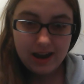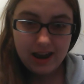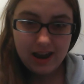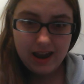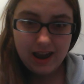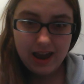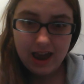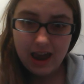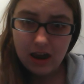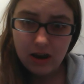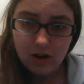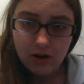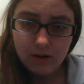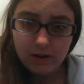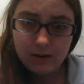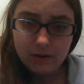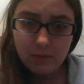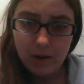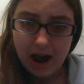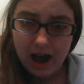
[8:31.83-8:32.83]
Anger
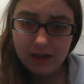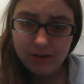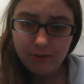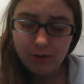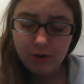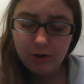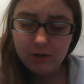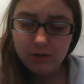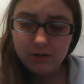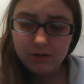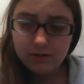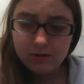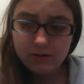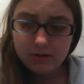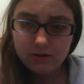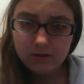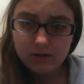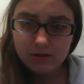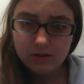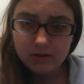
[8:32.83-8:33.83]
and wrathful
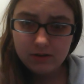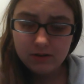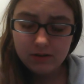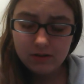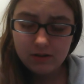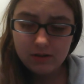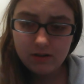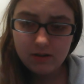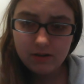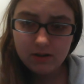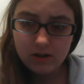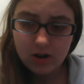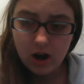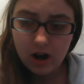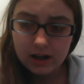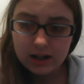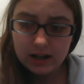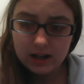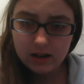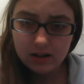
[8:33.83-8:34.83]

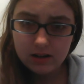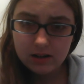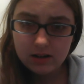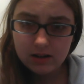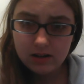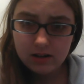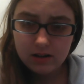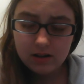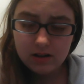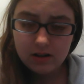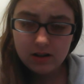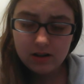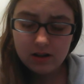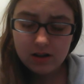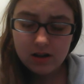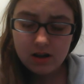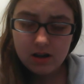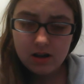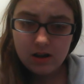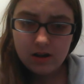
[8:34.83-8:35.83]
talking
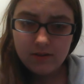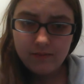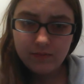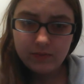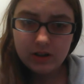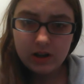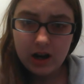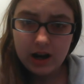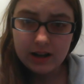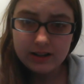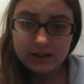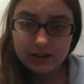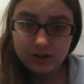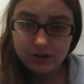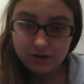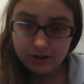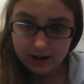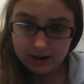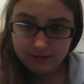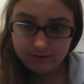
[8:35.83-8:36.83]
causes
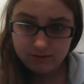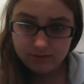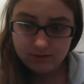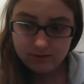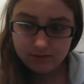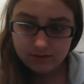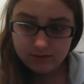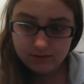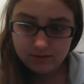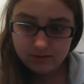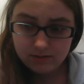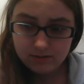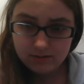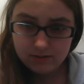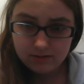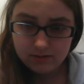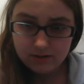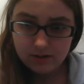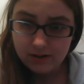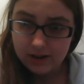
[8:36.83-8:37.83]
strife.
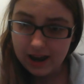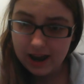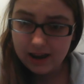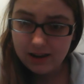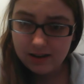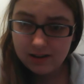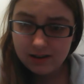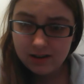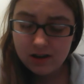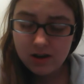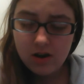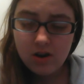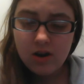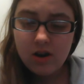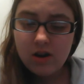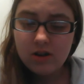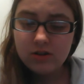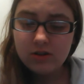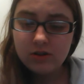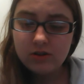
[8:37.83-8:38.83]
Okay?
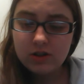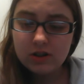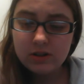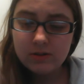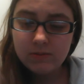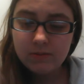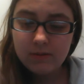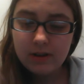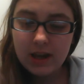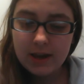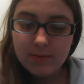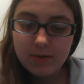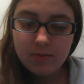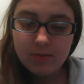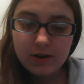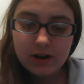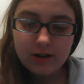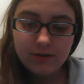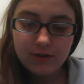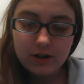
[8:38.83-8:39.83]
So just keep a
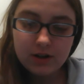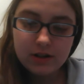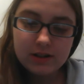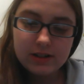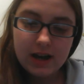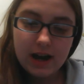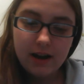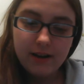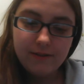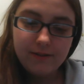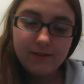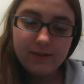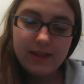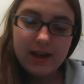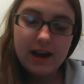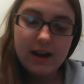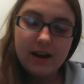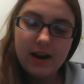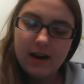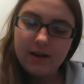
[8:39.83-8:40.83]
prayer for yourself
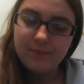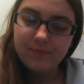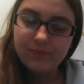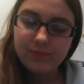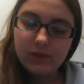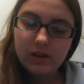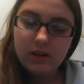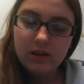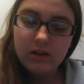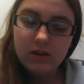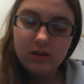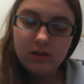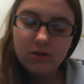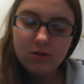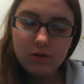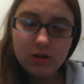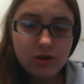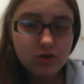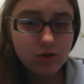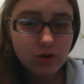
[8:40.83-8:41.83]
that you'll
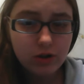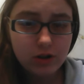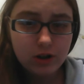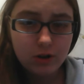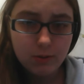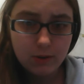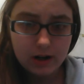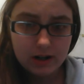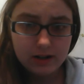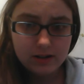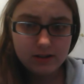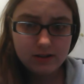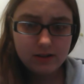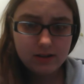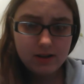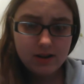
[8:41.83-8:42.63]
control your words,